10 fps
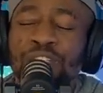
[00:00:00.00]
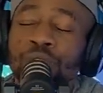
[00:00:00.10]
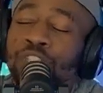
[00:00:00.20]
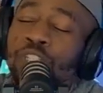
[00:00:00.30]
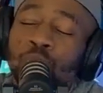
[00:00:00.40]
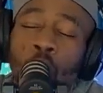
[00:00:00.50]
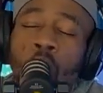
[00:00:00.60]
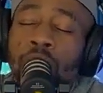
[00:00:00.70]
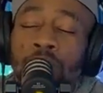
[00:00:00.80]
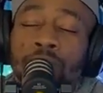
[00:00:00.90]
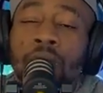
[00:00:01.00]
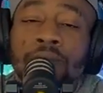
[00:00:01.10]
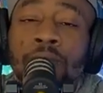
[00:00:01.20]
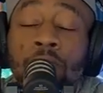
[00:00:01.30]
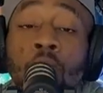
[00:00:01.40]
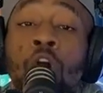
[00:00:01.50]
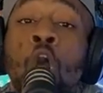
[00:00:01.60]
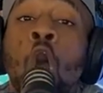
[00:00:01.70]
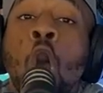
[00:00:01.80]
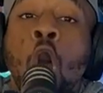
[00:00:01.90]
she's walking around that mall
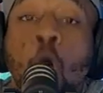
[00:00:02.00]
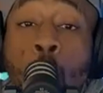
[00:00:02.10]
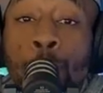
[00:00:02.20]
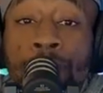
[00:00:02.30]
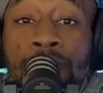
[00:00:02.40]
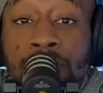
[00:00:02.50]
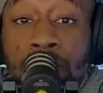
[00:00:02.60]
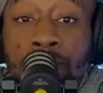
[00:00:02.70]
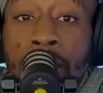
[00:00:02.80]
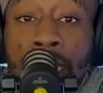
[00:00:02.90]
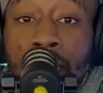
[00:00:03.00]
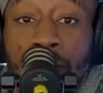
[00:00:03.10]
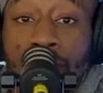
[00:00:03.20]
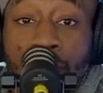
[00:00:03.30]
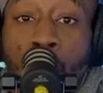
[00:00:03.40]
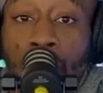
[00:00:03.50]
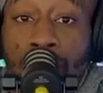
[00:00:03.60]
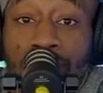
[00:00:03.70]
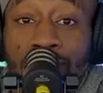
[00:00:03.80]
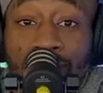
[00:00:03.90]
hoping somebody comes talk to
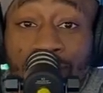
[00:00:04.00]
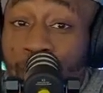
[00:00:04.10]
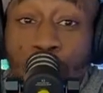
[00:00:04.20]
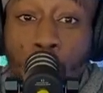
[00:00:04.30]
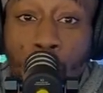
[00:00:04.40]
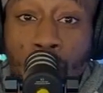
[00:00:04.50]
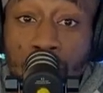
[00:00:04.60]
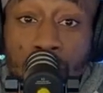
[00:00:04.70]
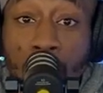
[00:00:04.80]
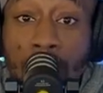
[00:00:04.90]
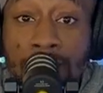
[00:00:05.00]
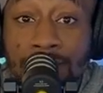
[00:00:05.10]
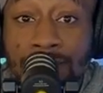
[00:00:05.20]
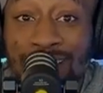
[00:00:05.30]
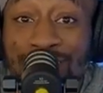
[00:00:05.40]
her, but no one does,